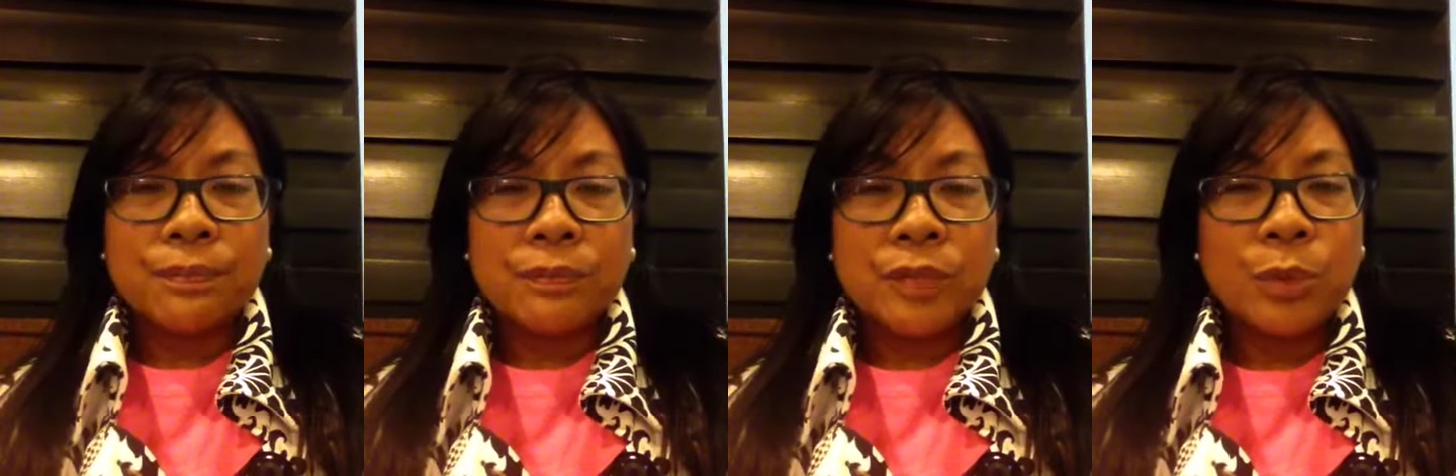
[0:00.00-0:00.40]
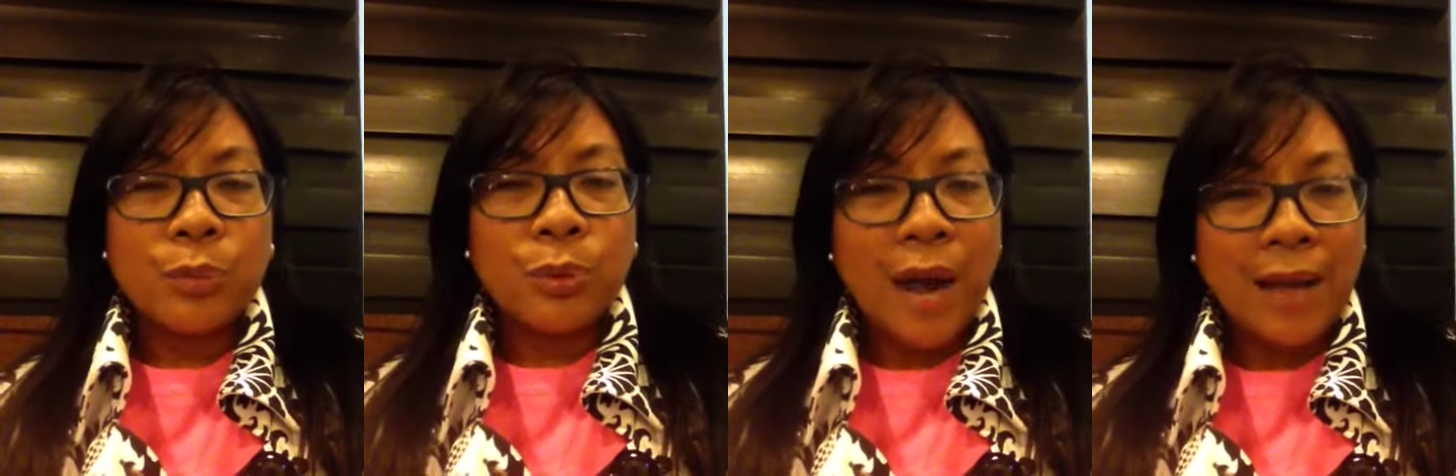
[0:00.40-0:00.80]
their
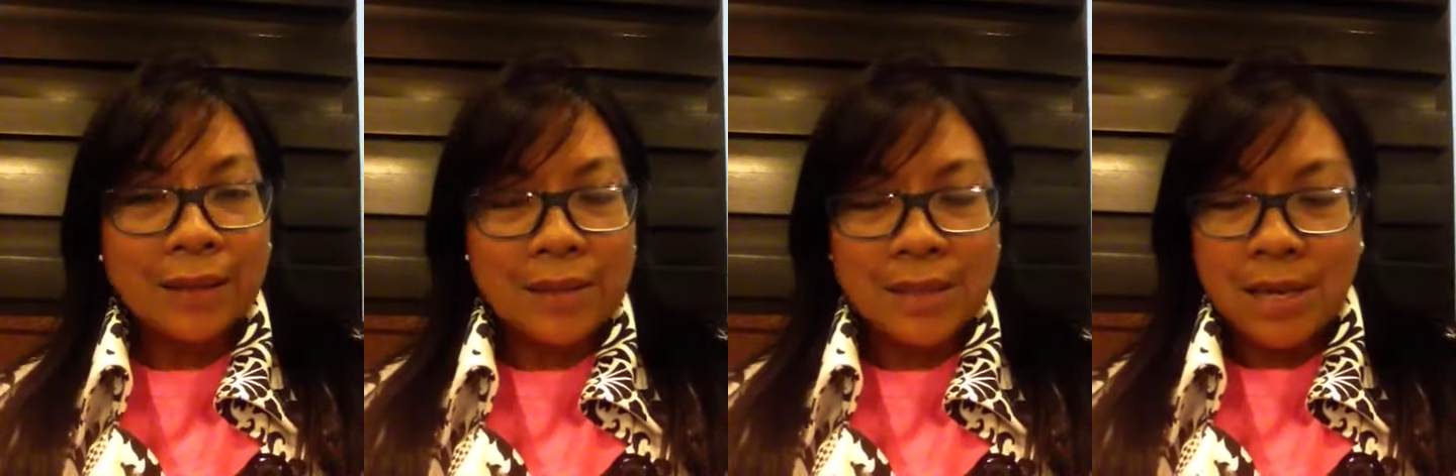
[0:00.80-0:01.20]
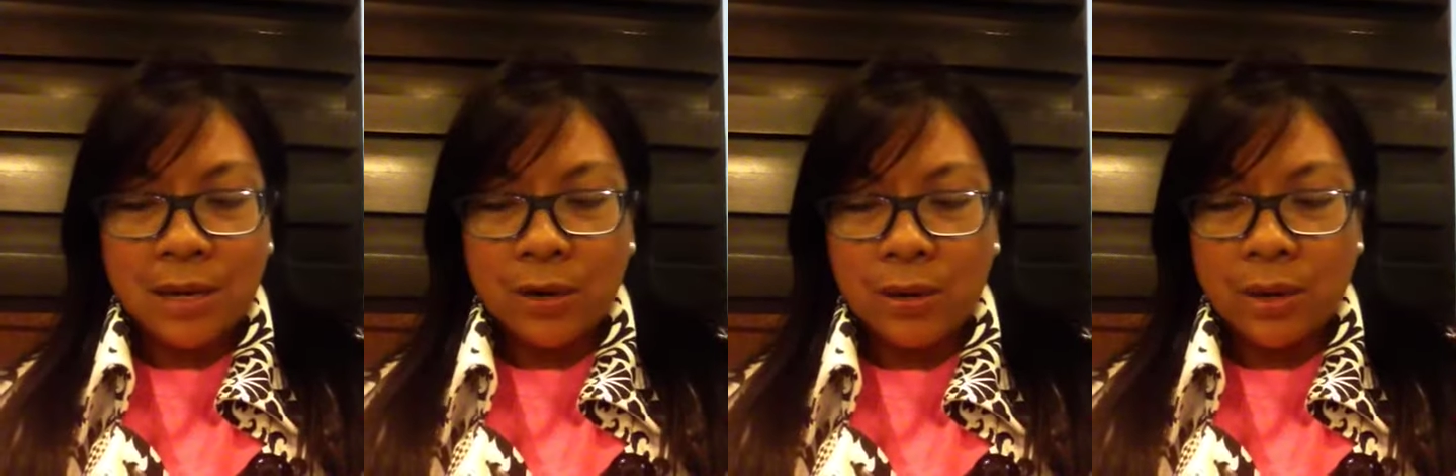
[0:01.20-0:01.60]
practice
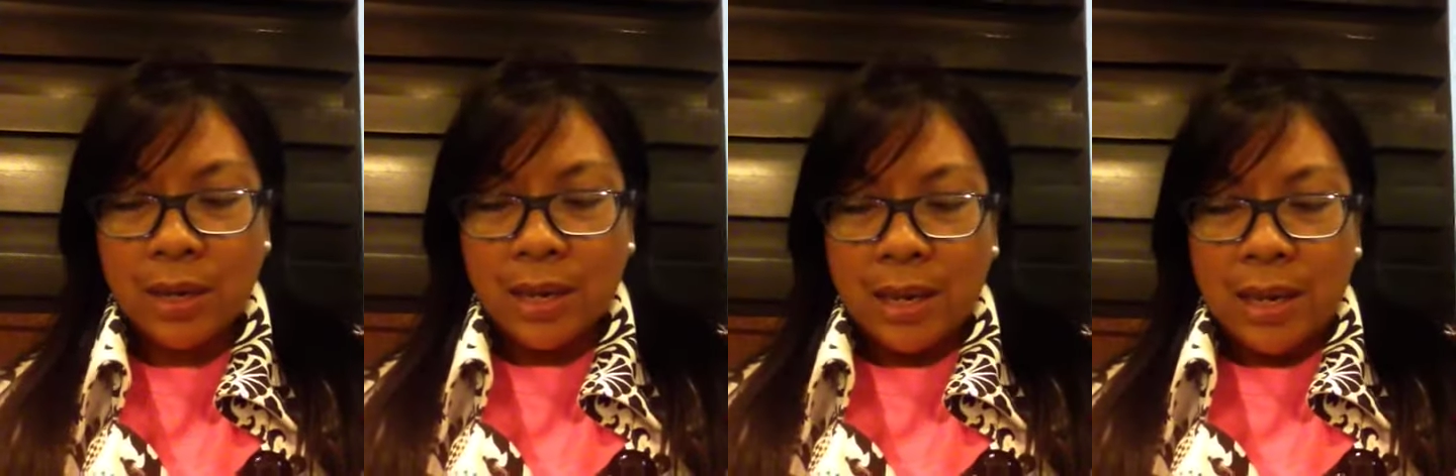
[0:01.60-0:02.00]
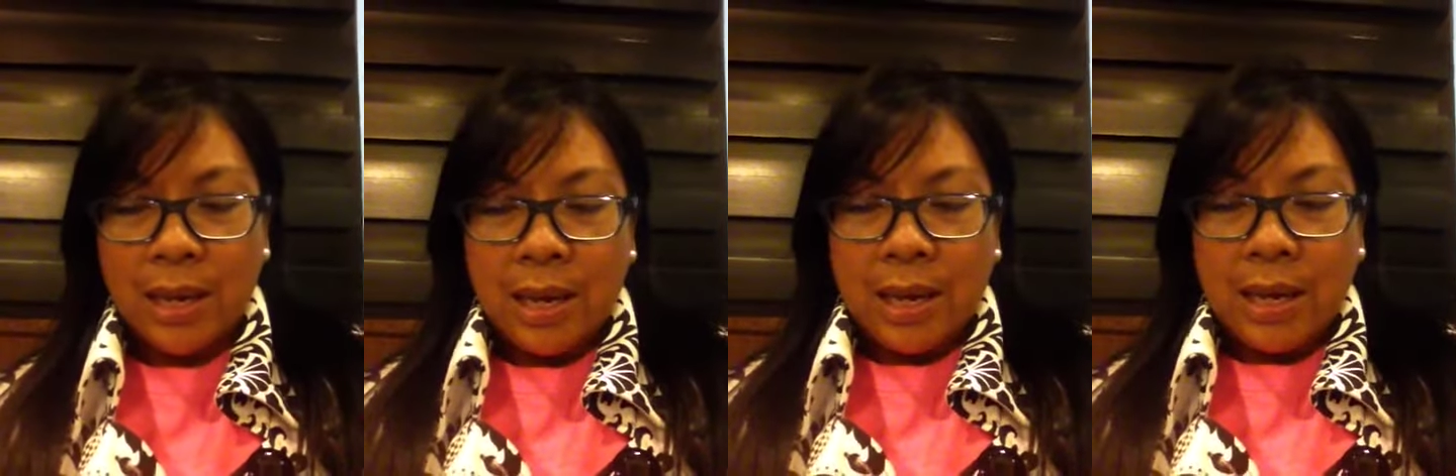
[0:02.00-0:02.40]
here
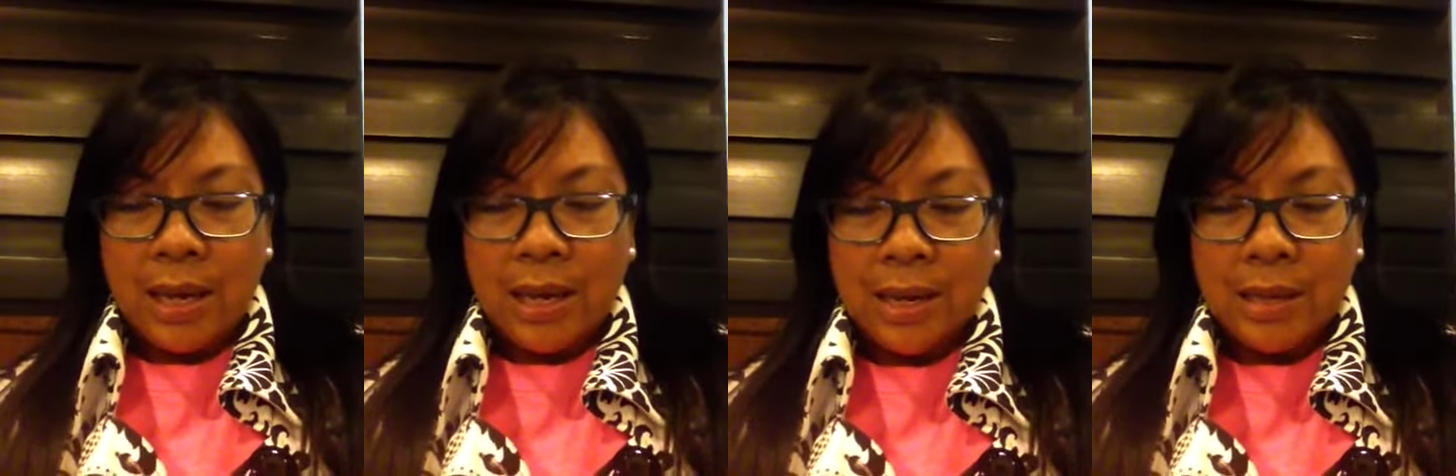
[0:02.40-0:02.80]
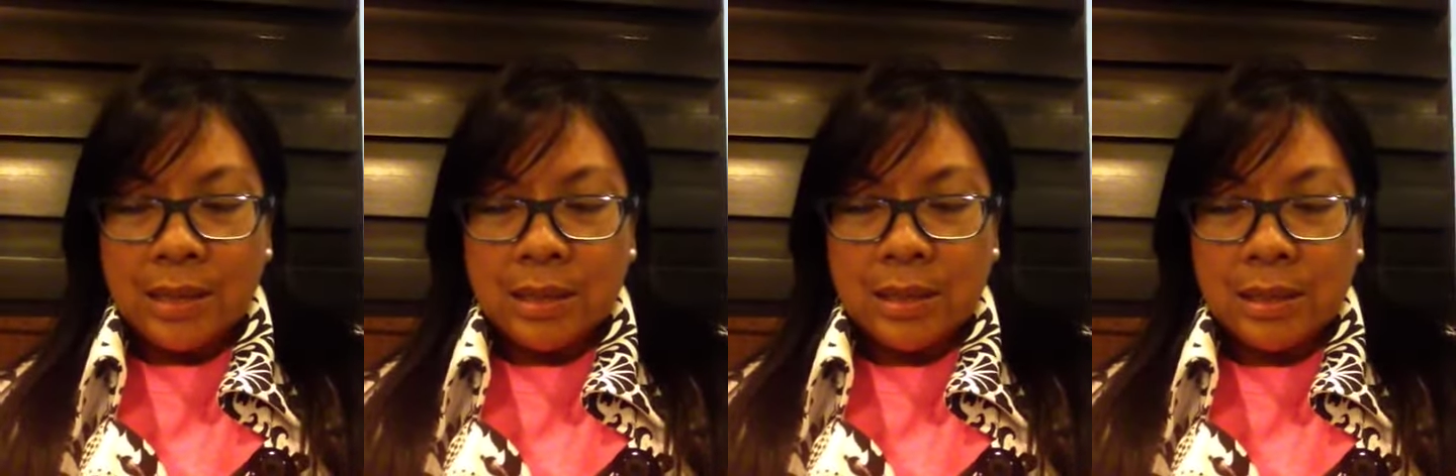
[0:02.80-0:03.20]

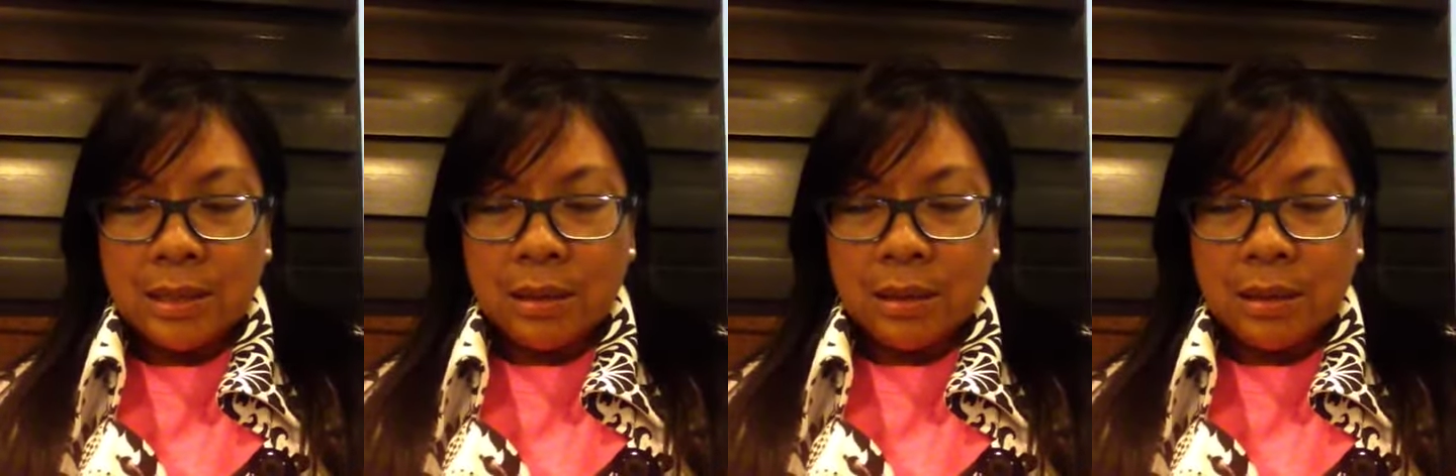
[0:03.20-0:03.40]
is